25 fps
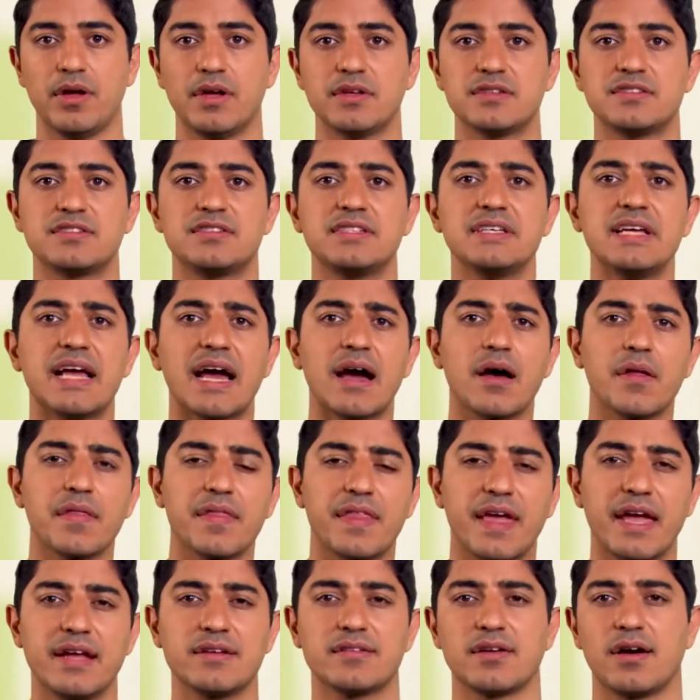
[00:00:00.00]
See how
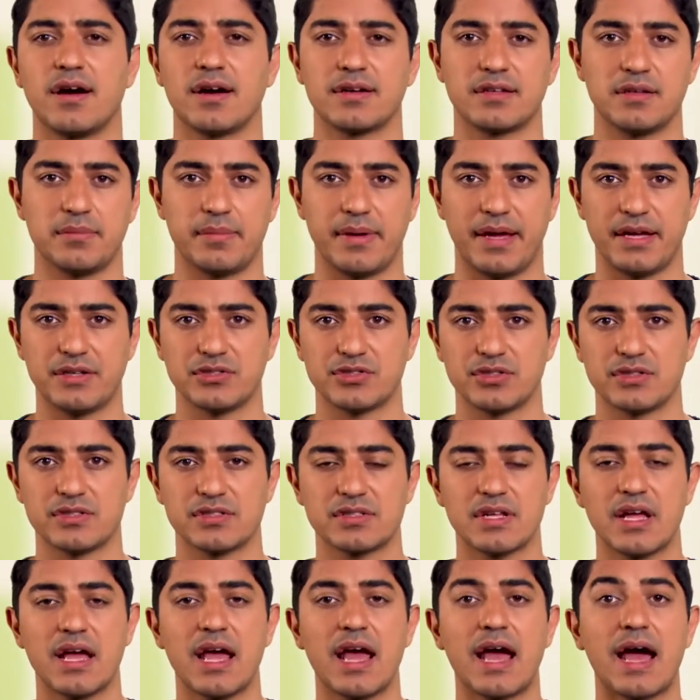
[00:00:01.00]
they talk to
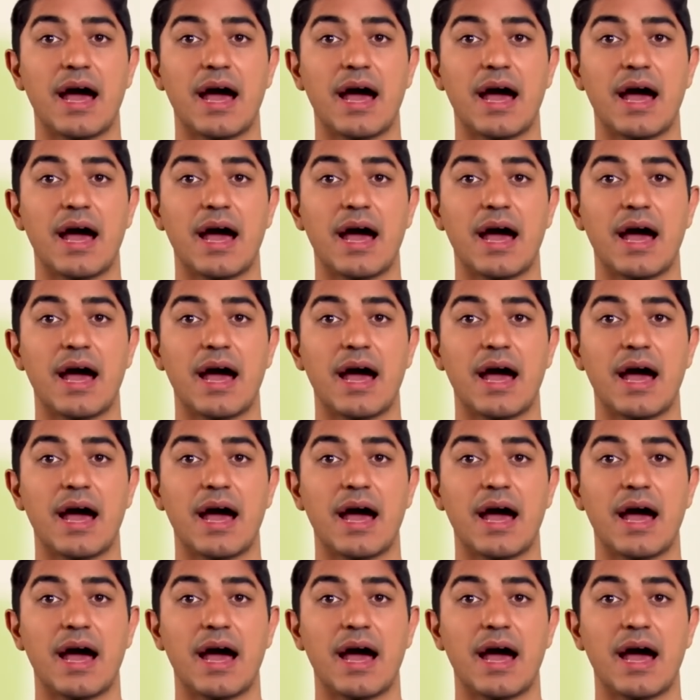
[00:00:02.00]
patients,